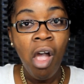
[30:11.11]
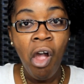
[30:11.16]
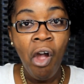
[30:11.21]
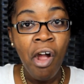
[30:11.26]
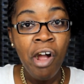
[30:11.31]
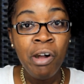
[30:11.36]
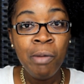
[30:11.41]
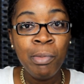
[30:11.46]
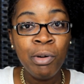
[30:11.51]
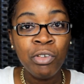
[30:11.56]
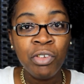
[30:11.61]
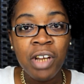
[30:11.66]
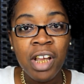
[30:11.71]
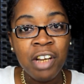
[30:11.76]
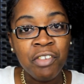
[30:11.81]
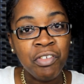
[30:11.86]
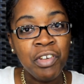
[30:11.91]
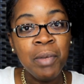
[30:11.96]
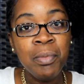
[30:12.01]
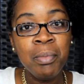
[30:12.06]
I almost
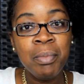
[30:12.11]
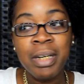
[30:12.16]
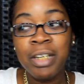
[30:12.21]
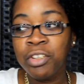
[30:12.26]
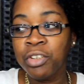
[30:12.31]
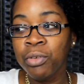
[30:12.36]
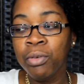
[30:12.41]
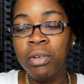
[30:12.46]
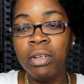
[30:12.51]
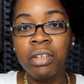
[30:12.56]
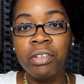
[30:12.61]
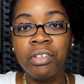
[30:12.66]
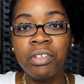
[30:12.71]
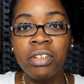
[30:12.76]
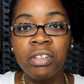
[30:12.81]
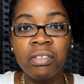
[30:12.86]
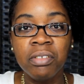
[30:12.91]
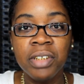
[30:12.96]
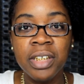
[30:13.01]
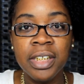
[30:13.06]
got trampled by two little
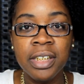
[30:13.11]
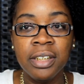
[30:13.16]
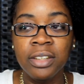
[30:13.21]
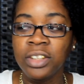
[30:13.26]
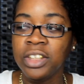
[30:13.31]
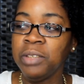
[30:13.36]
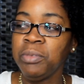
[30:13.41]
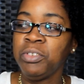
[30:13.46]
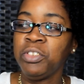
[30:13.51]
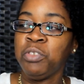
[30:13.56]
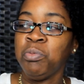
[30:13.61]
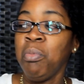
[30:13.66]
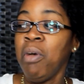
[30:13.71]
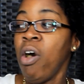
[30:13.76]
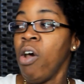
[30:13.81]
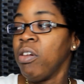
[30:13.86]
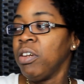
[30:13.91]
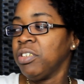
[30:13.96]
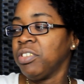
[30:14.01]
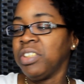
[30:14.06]
children there, and they were
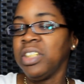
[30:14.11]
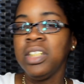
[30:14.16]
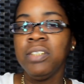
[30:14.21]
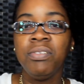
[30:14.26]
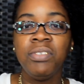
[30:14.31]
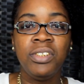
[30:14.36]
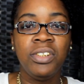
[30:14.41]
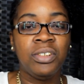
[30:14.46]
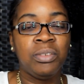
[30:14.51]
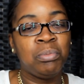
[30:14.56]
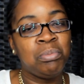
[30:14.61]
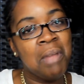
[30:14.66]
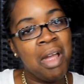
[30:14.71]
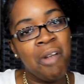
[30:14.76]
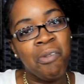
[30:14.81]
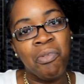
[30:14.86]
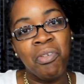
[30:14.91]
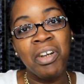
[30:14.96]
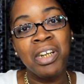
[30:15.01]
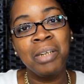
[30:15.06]
small as Nivea,
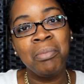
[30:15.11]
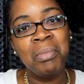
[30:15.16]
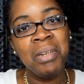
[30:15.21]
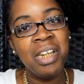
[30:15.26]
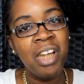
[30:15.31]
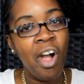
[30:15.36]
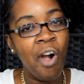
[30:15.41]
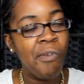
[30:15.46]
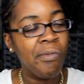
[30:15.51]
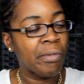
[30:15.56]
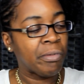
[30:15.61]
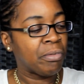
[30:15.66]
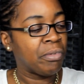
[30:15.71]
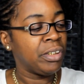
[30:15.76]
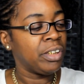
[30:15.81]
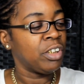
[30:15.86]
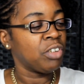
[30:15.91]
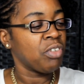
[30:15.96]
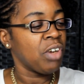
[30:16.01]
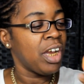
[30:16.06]
about running me over,
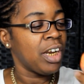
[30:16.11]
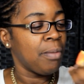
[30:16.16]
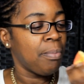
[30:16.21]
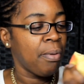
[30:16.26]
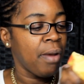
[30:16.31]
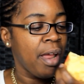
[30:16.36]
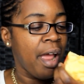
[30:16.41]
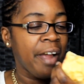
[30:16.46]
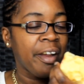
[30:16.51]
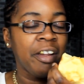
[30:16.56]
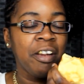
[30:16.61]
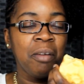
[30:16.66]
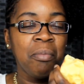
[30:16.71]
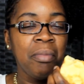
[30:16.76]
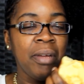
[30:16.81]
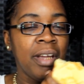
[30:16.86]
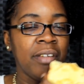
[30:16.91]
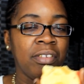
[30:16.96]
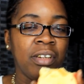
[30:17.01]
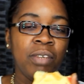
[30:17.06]
running, trying to play. I can't
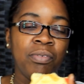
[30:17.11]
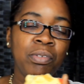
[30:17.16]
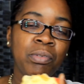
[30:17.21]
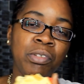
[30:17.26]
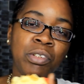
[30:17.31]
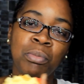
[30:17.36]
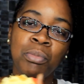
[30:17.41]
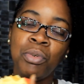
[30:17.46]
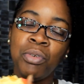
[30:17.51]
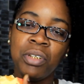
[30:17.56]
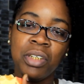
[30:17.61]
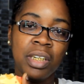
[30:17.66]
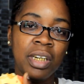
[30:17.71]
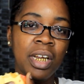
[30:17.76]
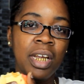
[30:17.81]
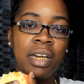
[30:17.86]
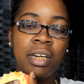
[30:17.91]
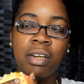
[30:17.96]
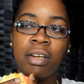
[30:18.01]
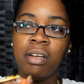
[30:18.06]
imagine if it was more than
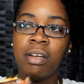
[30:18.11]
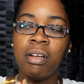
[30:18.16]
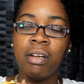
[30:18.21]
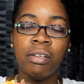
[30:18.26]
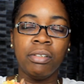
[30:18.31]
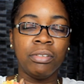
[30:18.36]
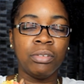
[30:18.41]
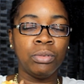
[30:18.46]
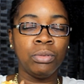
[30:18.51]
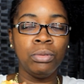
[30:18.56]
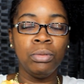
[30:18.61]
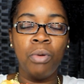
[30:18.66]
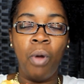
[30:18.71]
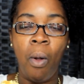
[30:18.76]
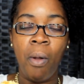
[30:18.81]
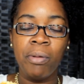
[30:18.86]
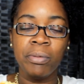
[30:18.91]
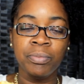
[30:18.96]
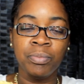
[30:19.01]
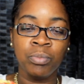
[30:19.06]
that there, because, ooh,
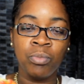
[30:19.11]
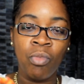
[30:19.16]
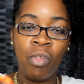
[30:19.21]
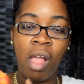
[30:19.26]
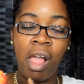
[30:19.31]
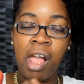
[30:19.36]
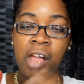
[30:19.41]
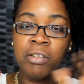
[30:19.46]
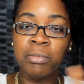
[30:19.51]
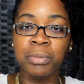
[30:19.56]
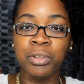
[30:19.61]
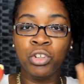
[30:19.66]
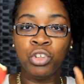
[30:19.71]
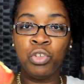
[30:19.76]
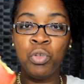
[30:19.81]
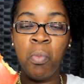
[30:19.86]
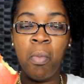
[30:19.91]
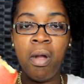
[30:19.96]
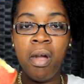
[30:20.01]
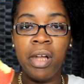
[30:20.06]
that would have been
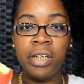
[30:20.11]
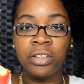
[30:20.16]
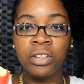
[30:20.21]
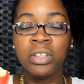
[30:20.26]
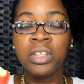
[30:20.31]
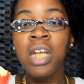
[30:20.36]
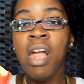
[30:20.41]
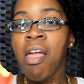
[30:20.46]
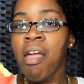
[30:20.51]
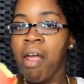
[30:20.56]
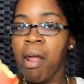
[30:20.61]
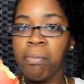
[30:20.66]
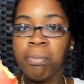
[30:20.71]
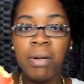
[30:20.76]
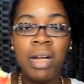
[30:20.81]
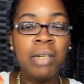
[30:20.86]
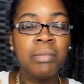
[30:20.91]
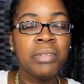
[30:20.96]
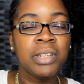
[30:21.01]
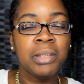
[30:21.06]
too much. I
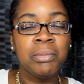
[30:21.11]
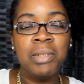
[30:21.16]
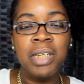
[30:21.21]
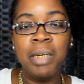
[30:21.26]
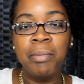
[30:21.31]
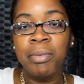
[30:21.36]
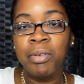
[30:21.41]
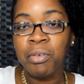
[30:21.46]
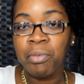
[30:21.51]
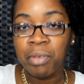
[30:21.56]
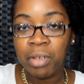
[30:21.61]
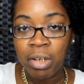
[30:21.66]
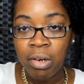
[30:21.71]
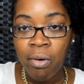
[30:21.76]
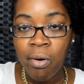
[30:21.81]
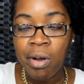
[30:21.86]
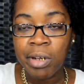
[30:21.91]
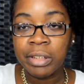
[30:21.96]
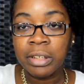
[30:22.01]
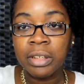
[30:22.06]
probably wouldn't have been able to
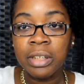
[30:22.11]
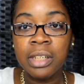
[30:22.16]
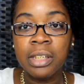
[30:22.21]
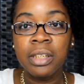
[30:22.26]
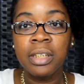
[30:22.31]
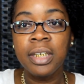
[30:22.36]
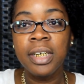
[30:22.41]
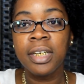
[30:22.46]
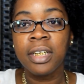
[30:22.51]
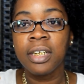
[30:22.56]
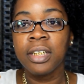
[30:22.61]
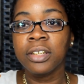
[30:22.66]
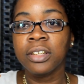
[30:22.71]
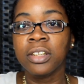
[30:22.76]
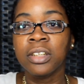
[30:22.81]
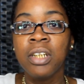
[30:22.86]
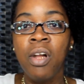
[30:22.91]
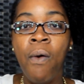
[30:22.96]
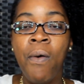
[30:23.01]
record or none of that, because